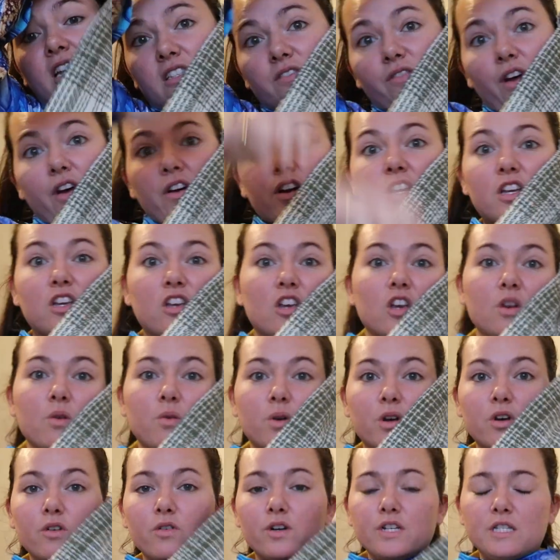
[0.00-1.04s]
it's very cute
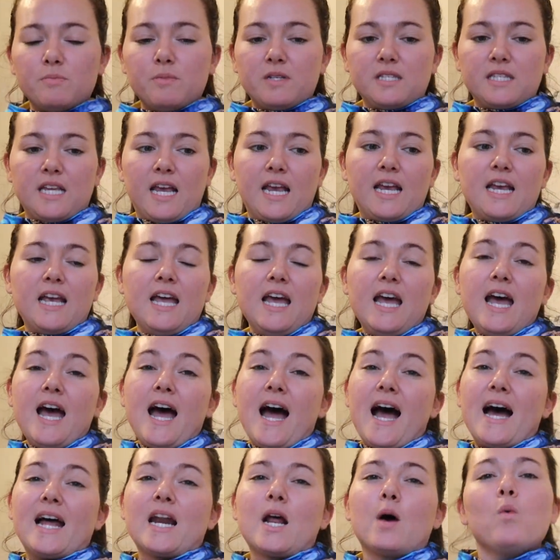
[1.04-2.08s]
and Christmassy,
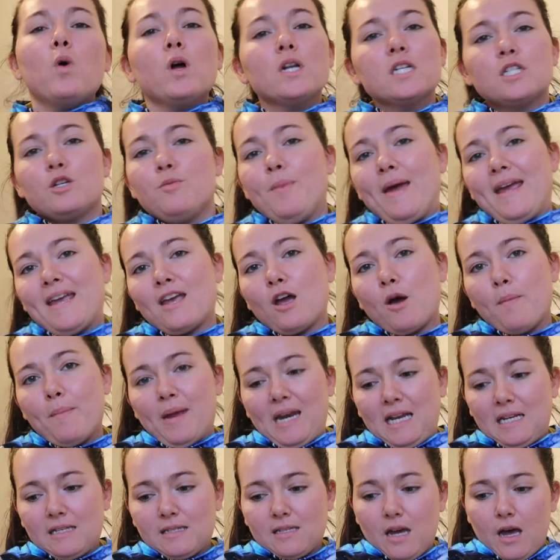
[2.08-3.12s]
and I want to make a
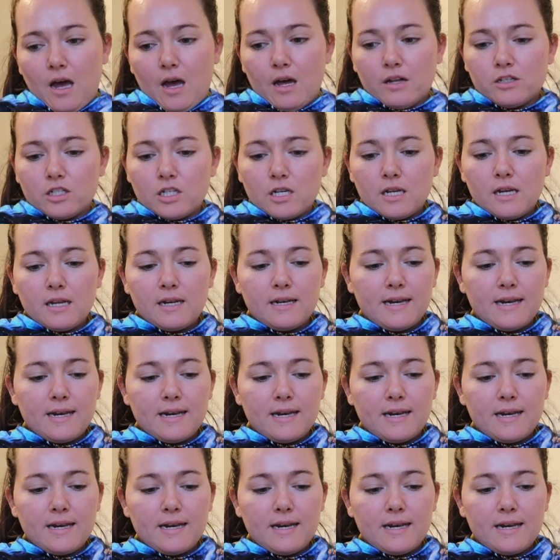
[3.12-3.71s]
mini skirt.